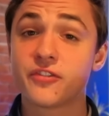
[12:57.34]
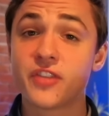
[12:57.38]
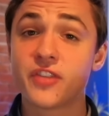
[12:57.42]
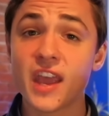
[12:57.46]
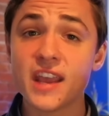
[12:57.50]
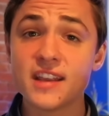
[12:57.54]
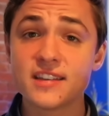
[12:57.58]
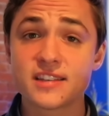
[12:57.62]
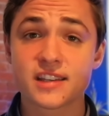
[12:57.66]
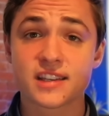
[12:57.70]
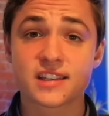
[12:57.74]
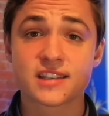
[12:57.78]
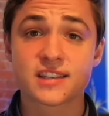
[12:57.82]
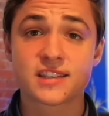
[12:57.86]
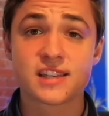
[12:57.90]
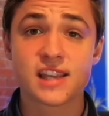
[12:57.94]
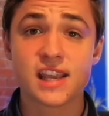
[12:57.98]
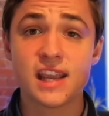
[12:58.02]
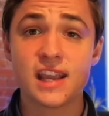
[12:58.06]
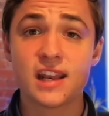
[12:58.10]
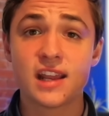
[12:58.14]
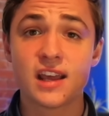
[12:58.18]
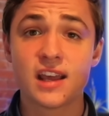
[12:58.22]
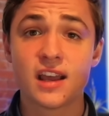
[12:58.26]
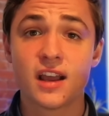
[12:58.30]
they
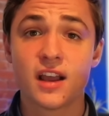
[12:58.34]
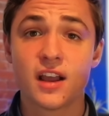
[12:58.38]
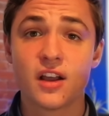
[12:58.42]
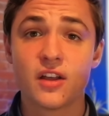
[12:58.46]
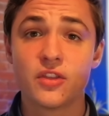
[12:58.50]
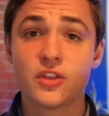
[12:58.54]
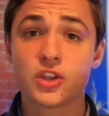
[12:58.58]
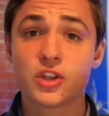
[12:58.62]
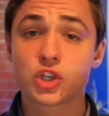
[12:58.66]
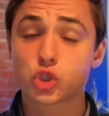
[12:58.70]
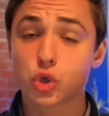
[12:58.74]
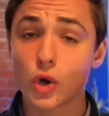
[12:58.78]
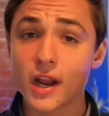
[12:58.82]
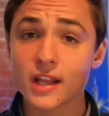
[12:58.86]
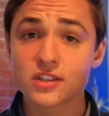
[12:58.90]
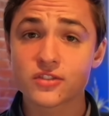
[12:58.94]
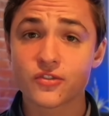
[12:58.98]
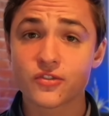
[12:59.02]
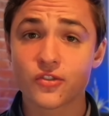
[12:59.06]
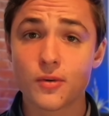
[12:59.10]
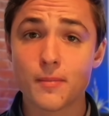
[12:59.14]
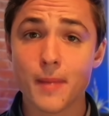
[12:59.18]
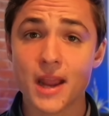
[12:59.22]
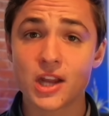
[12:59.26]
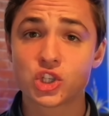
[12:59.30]
succeed, the
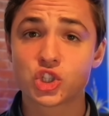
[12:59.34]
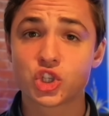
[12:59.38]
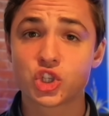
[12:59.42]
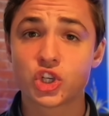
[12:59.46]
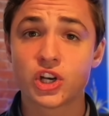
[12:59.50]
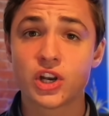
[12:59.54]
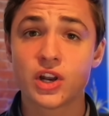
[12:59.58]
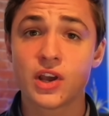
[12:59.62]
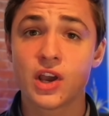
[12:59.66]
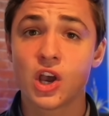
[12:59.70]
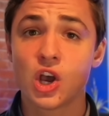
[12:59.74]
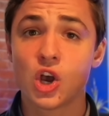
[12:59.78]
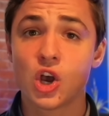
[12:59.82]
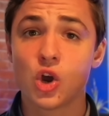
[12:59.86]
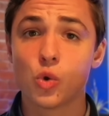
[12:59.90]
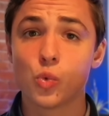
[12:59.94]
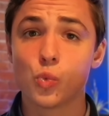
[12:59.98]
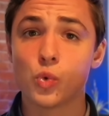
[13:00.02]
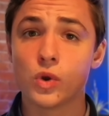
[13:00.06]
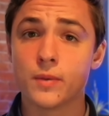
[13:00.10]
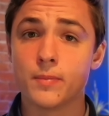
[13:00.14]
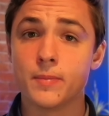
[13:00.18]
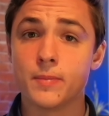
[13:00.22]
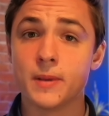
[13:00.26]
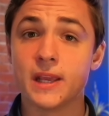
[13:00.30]
transformation
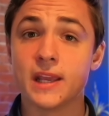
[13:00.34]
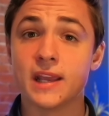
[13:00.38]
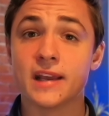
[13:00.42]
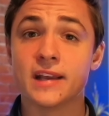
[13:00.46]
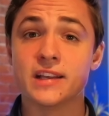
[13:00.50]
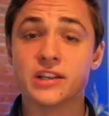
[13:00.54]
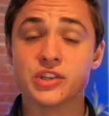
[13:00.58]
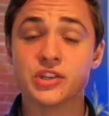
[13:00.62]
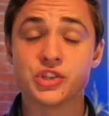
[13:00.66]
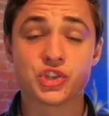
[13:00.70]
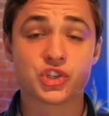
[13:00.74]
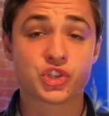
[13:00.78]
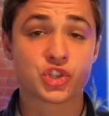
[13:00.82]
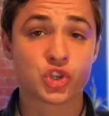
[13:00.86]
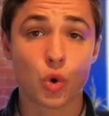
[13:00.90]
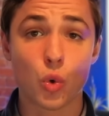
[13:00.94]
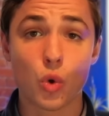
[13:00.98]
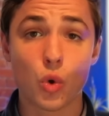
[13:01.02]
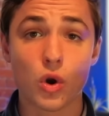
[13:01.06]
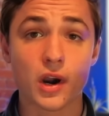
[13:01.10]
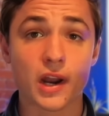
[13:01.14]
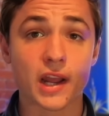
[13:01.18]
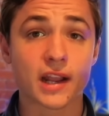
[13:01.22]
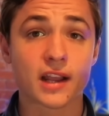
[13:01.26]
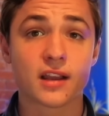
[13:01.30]
would be
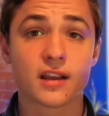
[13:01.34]
historic.